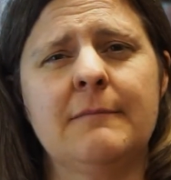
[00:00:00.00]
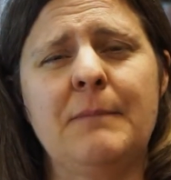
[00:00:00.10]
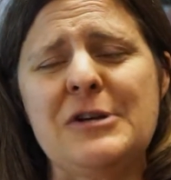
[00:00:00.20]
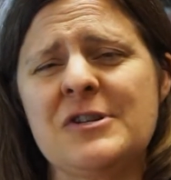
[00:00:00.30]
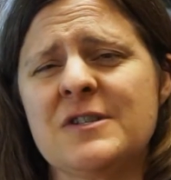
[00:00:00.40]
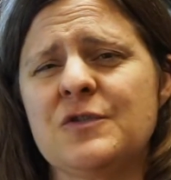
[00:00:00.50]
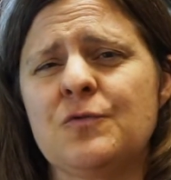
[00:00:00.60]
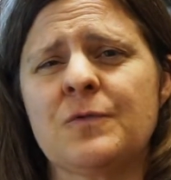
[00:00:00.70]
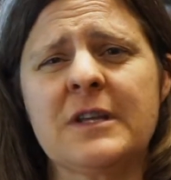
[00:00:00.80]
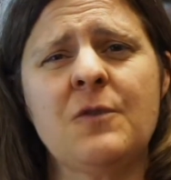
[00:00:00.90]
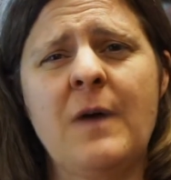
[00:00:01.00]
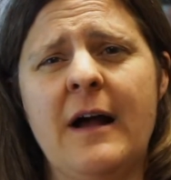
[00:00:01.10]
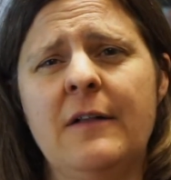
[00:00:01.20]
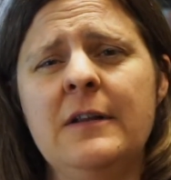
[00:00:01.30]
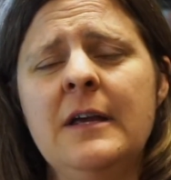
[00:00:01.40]
Patients do really
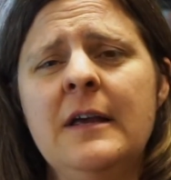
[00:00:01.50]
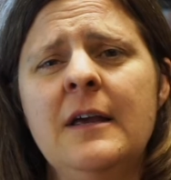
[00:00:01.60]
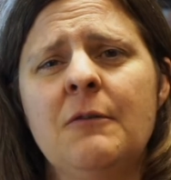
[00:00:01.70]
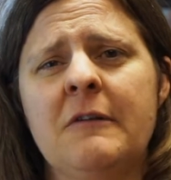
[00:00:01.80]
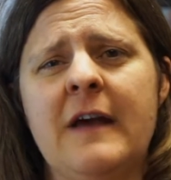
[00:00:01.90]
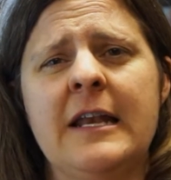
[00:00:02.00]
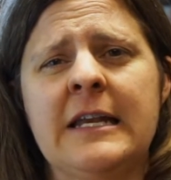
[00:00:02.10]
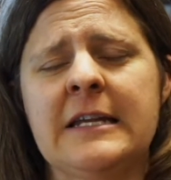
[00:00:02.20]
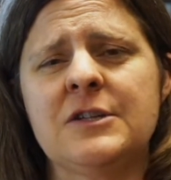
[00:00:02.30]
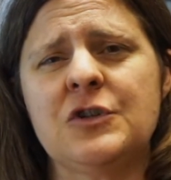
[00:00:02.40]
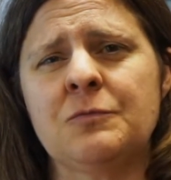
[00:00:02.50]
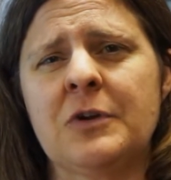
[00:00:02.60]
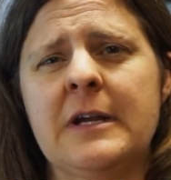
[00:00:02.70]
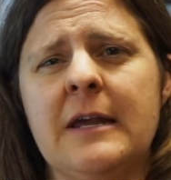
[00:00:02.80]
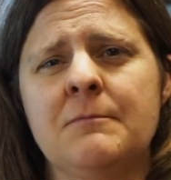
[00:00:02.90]
well with adding in
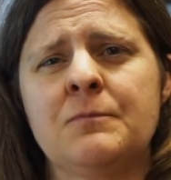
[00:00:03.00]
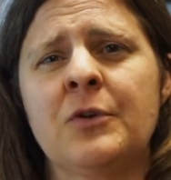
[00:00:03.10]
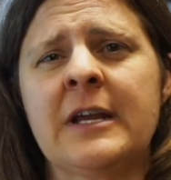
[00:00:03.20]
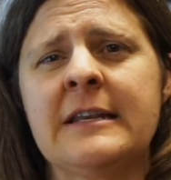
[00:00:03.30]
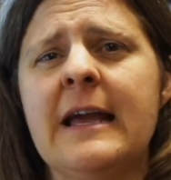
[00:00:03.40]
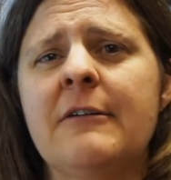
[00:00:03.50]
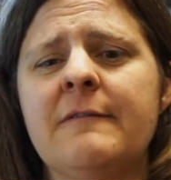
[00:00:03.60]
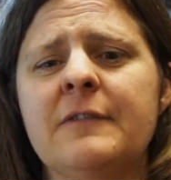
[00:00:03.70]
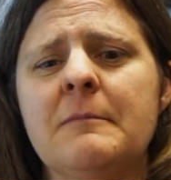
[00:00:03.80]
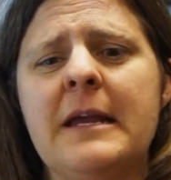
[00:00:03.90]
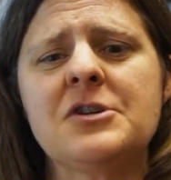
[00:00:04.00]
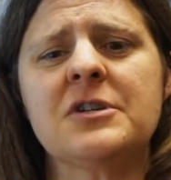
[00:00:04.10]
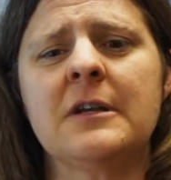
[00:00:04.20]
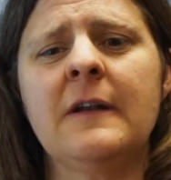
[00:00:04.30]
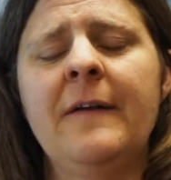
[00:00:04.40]
turmeric and bringing down
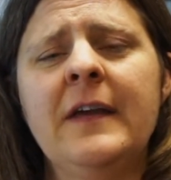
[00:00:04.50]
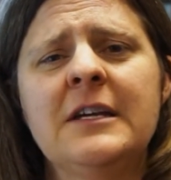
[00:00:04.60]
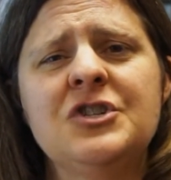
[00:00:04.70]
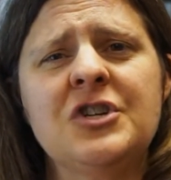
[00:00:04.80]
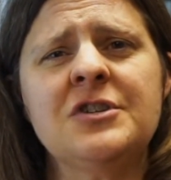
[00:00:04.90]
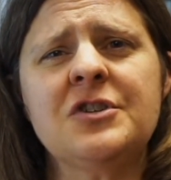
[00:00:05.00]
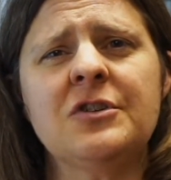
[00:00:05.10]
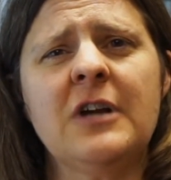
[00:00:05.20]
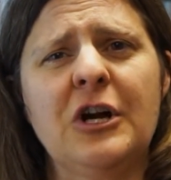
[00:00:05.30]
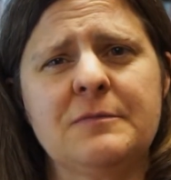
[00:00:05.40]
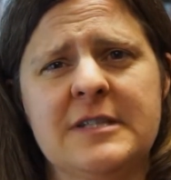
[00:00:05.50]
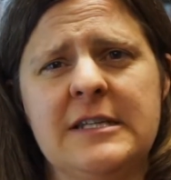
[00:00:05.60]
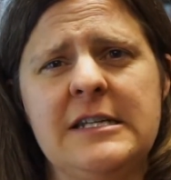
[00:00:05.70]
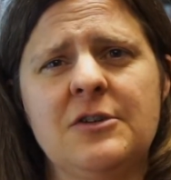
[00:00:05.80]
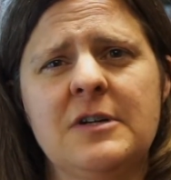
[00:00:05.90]
inflammation. Ginger helps to
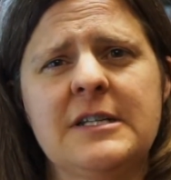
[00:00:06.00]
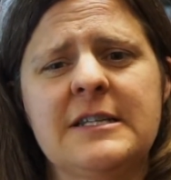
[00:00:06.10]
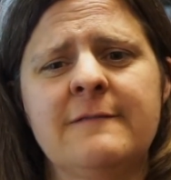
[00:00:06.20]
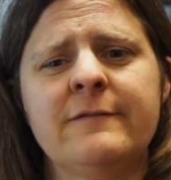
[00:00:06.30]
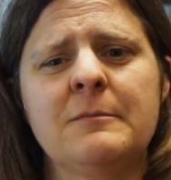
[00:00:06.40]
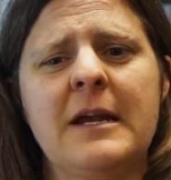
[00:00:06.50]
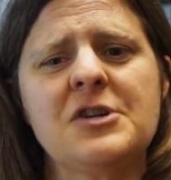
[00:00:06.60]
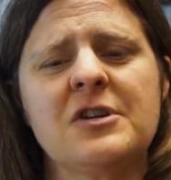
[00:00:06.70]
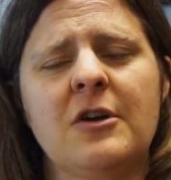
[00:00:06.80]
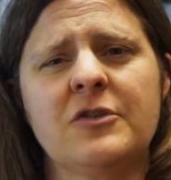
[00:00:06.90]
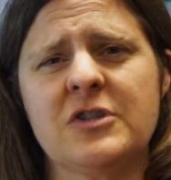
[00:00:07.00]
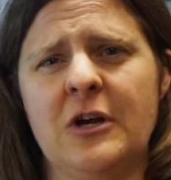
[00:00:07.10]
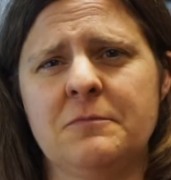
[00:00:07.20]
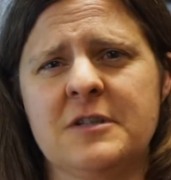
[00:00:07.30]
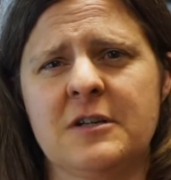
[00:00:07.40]
decrease the inflammation, also
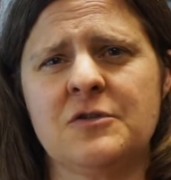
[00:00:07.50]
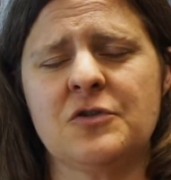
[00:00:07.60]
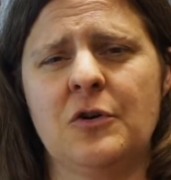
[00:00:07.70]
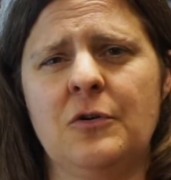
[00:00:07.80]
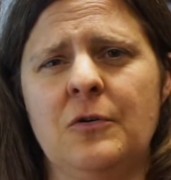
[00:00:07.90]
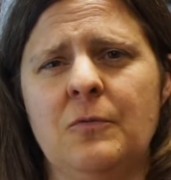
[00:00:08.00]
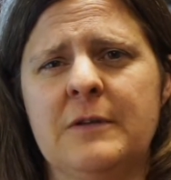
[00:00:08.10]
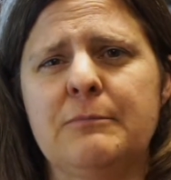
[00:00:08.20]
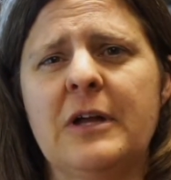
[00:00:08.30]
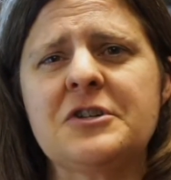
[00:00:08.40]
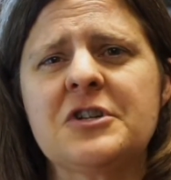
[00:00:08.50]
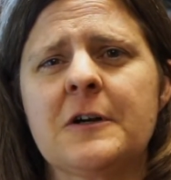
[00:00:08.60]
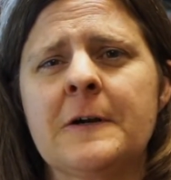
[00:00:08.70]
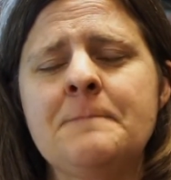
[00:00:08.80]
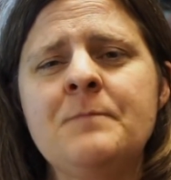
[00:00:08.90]
helps to control with blood
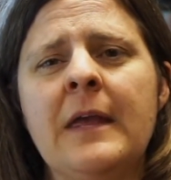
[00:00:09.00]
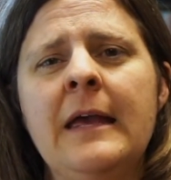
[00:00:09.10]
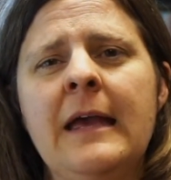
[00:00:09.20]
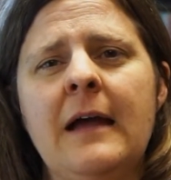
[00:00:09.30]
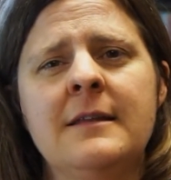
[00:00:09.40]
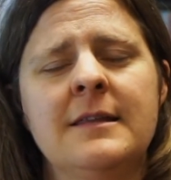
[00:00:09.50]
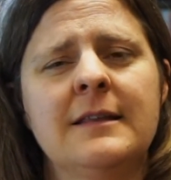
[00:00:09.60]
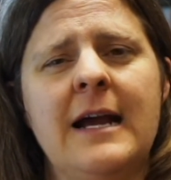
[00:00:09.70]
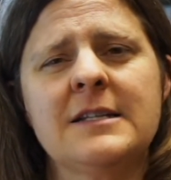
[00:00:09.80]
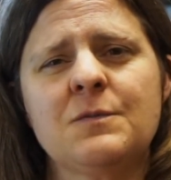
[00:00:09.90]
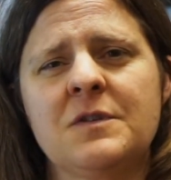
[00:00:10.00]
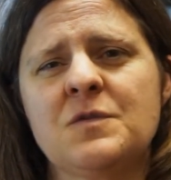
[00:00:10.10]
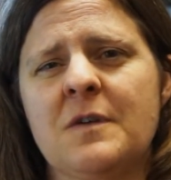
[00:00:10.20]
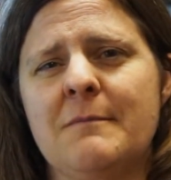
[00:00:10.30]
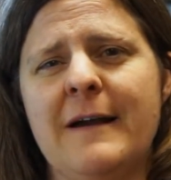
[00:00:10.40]
sugar. And then the last one
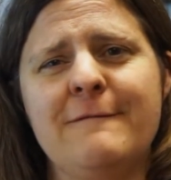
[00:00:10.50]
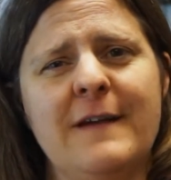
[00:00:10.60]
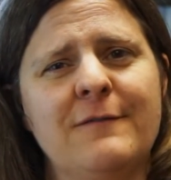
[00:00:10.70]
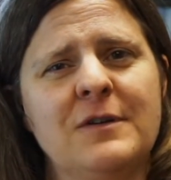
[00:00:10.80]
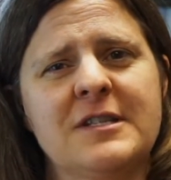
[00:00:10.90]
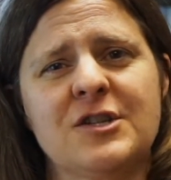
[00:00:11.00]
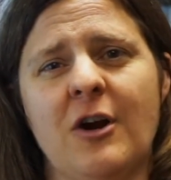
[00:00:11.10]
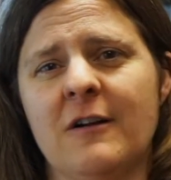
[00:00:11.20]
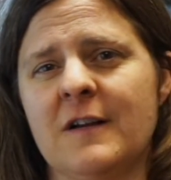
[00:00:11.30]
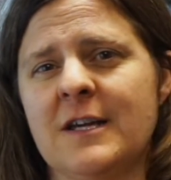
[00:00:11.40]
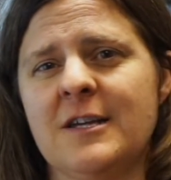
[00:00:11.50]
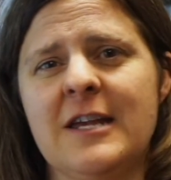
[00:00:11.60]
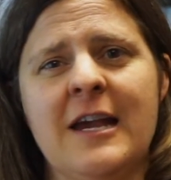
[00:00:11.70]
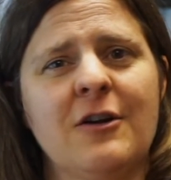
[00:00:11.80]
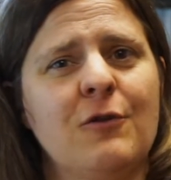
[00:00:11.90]
is one of my favorites, garlic. You
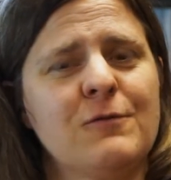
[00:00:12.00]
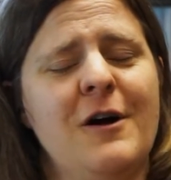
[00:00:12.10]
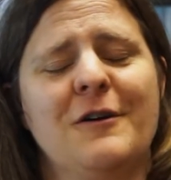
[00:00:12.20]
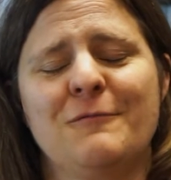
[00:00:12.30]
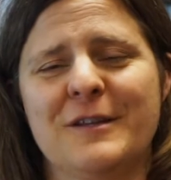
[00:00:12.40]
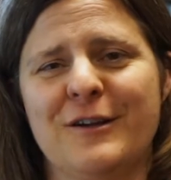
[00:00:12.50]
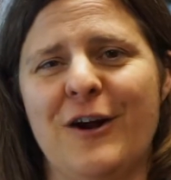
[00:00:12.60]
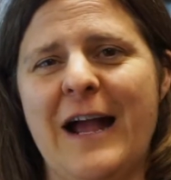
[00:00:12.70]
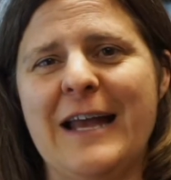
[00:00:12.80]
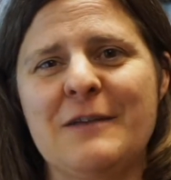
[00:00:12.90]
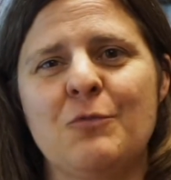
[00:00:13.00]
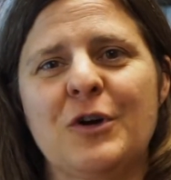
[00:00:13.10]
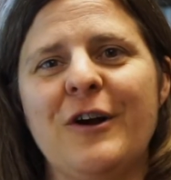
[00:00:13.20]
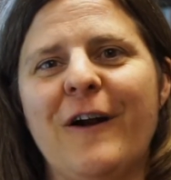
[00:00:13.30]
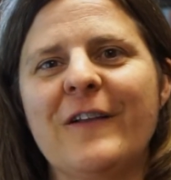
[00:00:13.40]
can't go wrong with adding
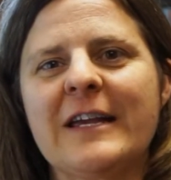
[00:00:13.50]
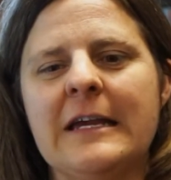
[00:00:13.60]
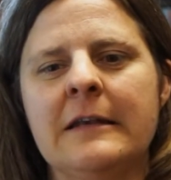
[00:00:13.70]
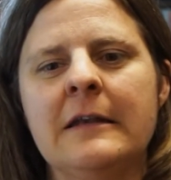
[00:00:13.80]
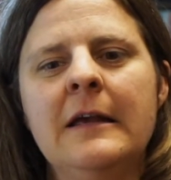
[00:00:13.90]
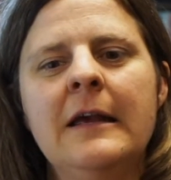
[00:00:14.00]
more garlic in.